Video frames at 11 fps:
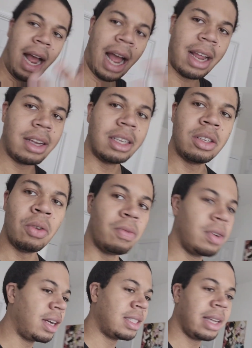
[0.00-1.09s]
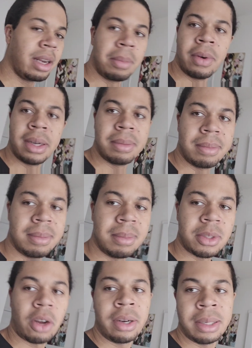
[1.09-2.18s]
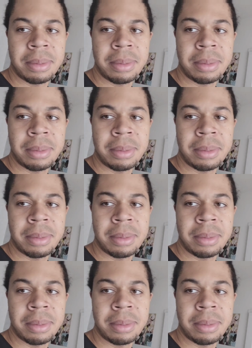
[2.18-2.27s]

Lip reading: I don't really see the point. Sorry.